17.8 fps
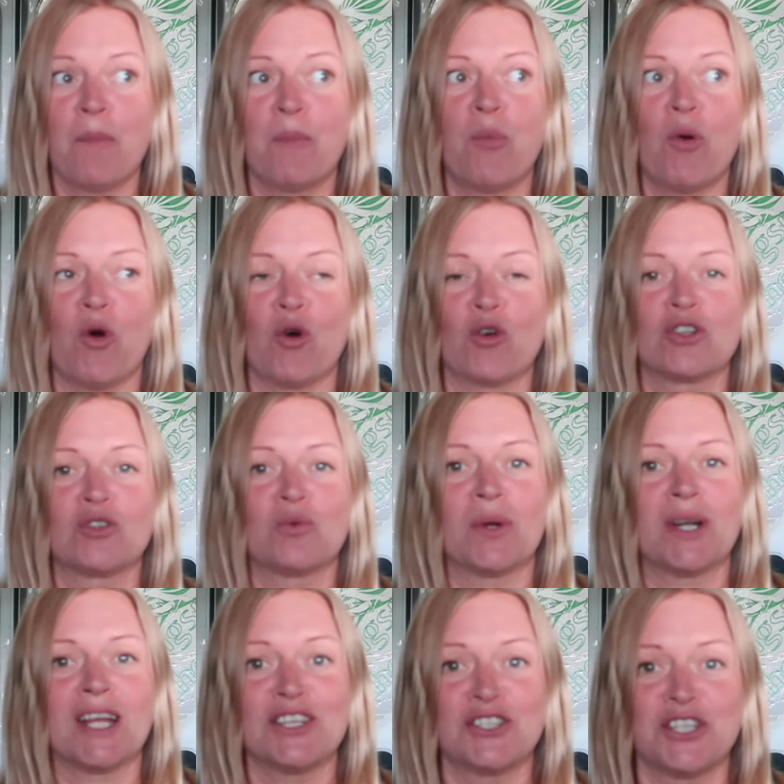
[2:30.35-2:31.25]
but
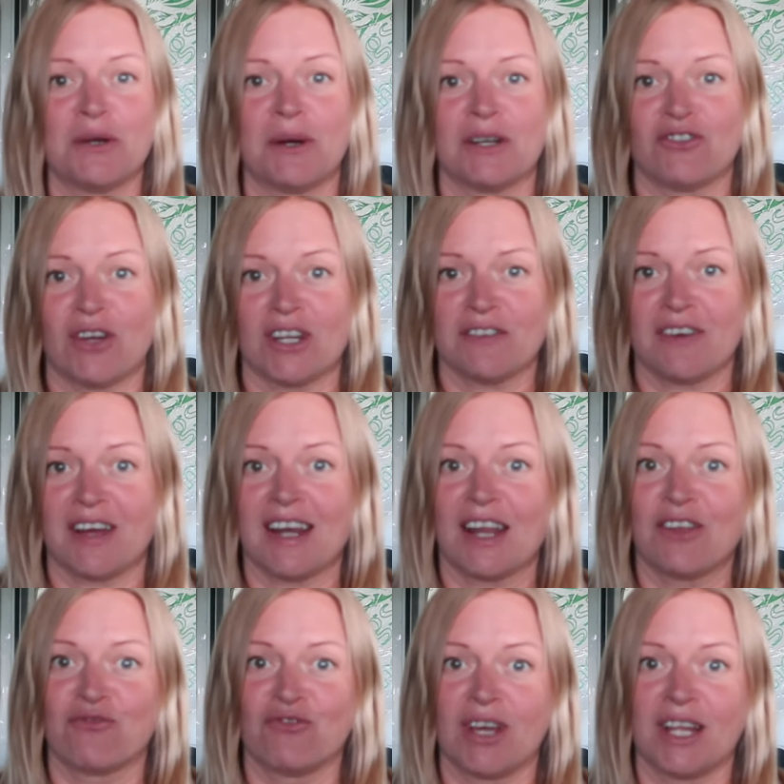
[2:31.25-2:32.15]
when I do I try to find
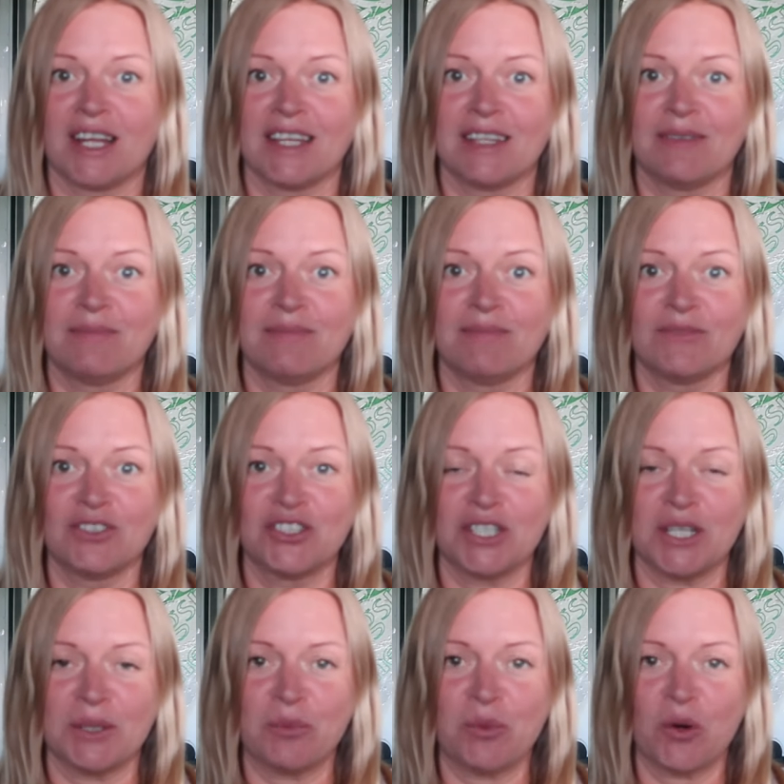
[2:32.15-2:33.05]
like really
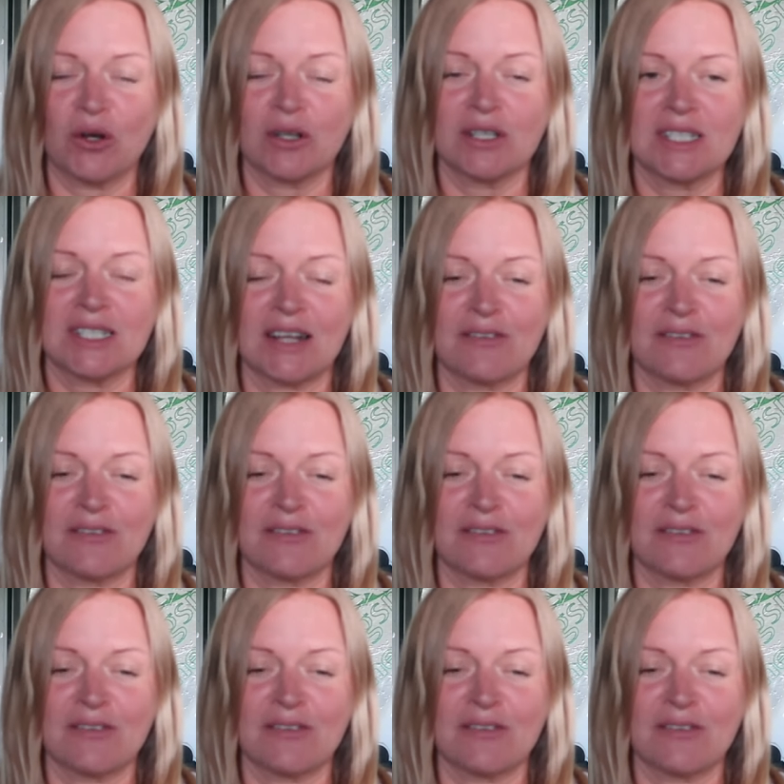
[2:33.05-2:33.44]
cheap ones.